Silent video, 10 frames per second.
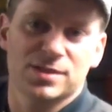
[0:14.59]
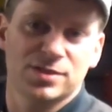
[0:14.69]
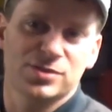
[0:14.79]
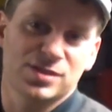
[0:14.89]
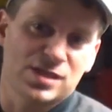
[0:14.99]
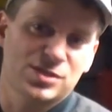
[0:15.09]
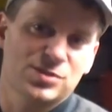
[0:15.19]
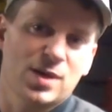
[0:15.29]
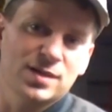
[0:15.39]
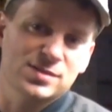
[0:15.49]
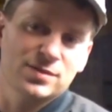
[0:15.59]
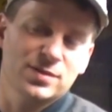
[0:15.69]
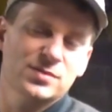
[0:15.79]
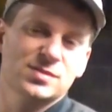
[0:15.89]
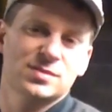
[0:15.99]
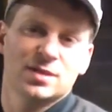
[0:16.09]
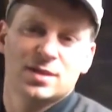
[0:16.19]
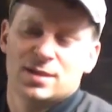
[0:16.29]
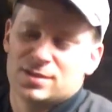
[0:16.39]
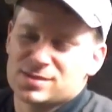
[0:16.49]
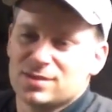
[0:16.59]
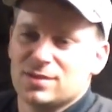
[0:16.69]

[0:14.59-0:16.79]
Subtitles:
It uses a strut, so there's a